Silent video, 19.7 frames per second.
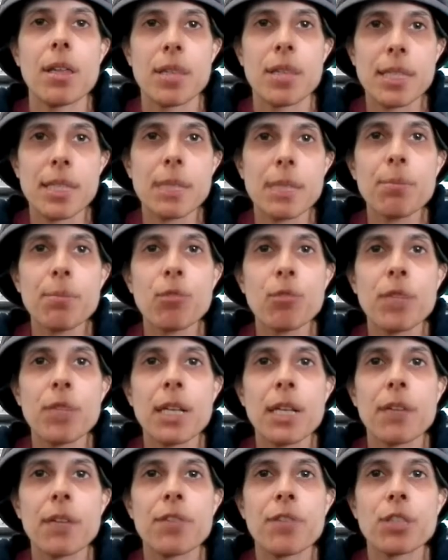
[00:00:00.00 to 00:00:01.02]
The simple
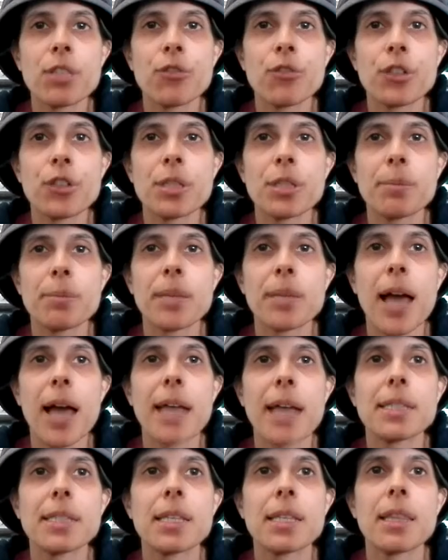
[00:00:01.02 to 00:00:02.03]
reading of this verse
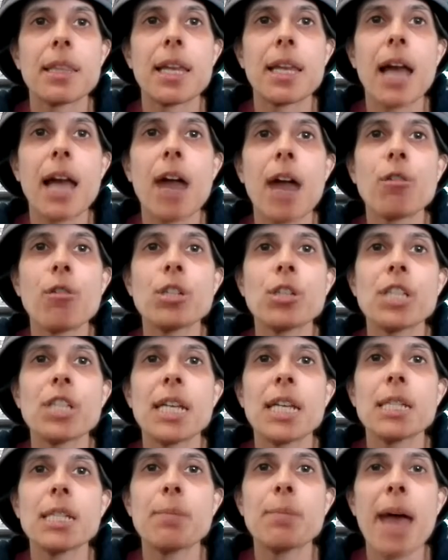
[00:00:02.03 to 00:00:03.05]
implies that Aaron
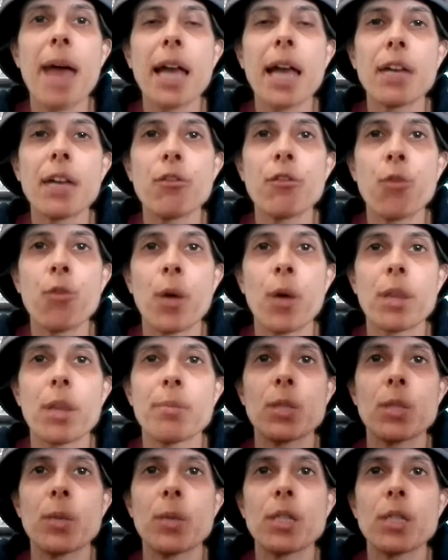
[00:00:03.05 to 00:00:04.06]
changed back and forth
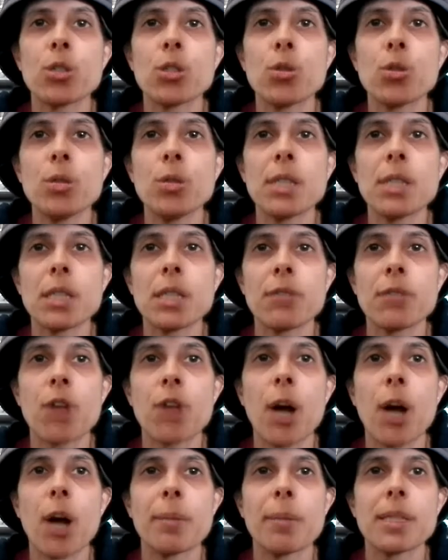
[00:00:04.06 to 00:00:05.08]
between his 2 sets of
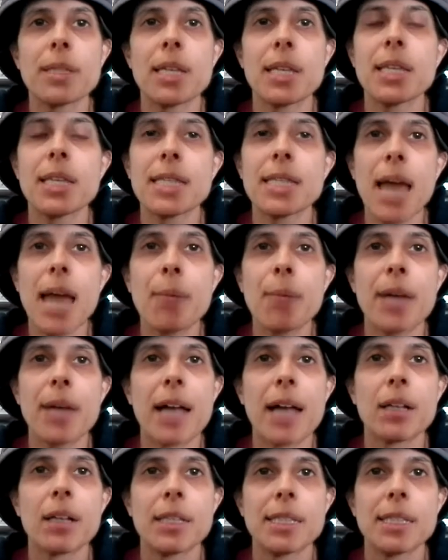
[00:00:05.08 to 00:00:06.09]
garments in the
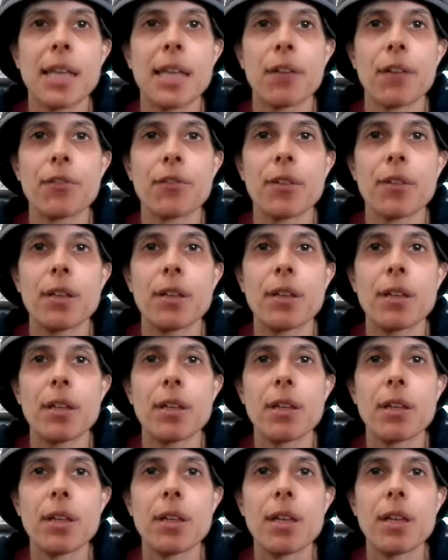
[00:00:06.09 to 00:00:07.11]
tabernacle itself.
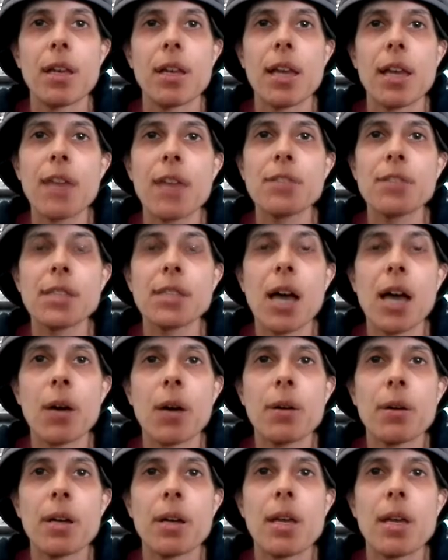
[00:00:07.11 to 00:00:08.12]
If
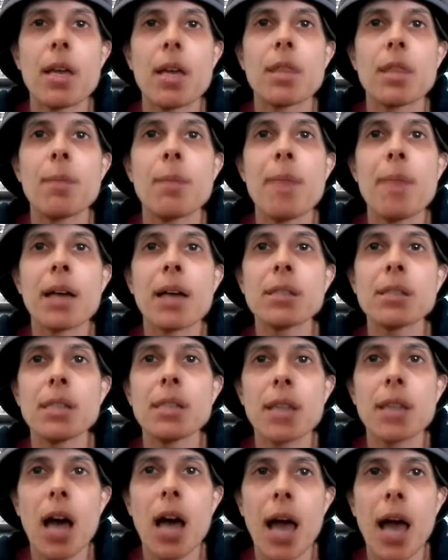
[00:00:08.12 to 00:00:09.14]
so, the bells
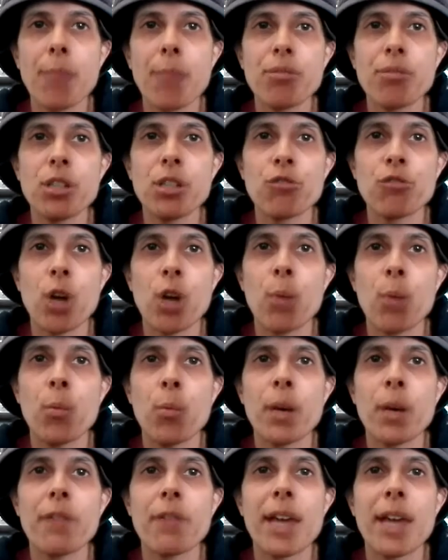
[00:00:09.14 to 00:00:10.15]
on the high priest's robe
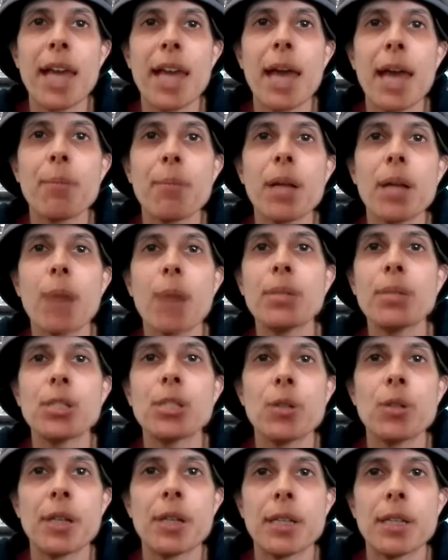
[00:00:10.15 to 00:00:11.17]
would have had ample
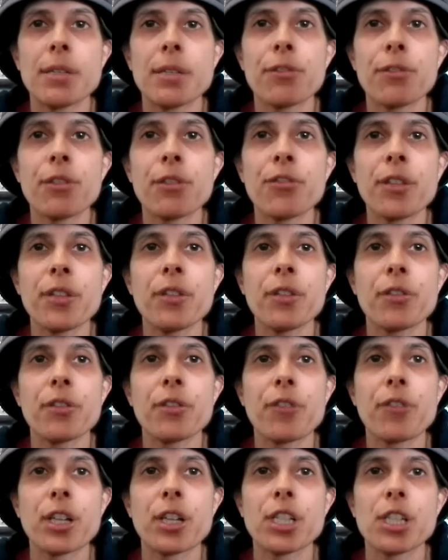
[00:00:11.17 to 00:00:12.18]
opportunity to fulfill their
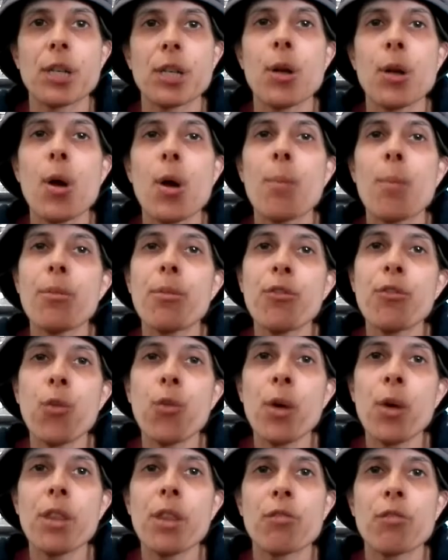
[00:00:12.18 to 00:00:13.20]
function
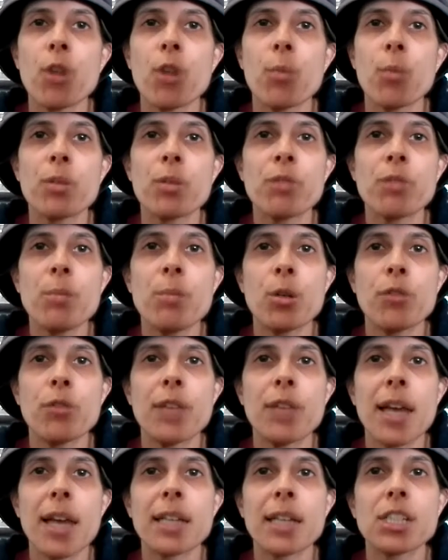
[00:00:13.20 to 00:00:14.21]
before the robe was
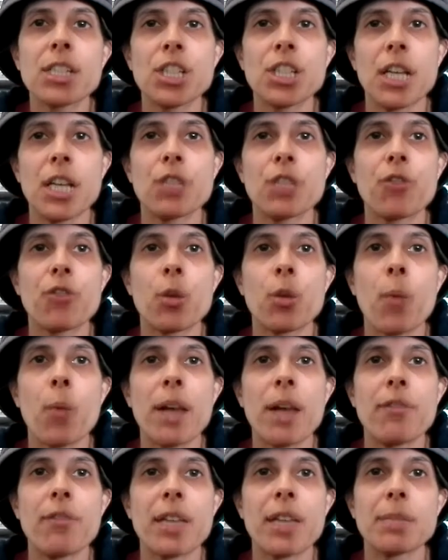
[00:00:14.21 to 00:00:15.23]
removed and exchanged for the
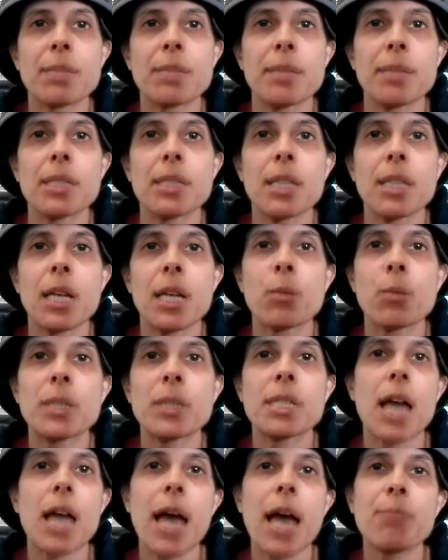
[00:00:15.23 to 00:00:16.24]
white vestments in
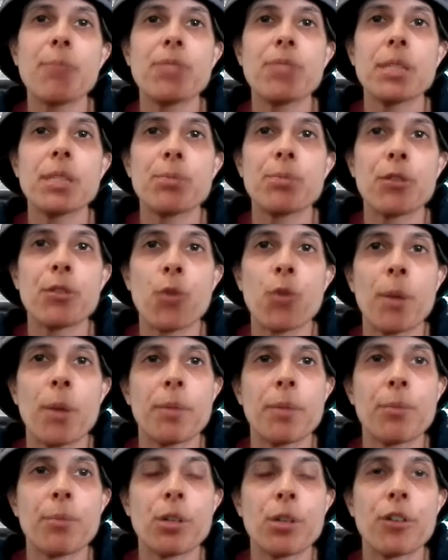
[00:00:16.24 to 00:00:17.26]
which the high priest
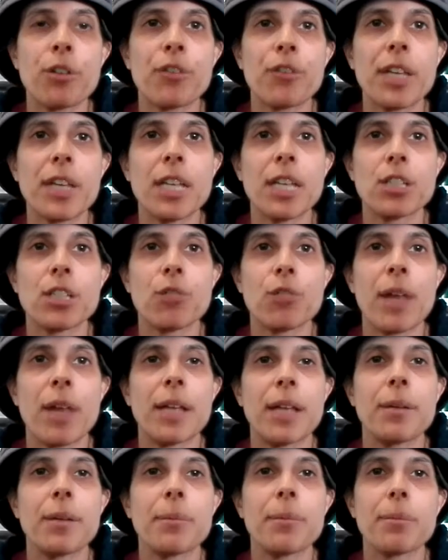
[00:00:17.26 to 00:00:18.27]
performed the purification
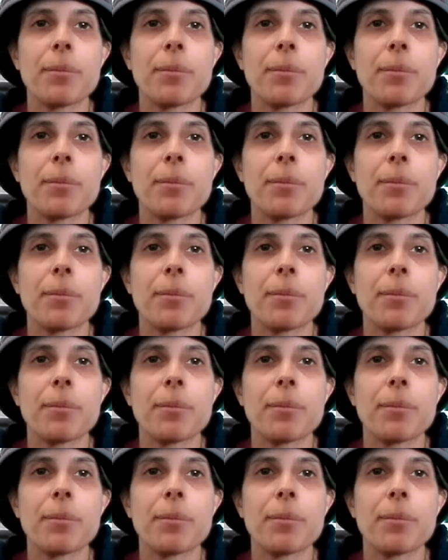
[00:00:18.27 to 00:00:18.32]
rite.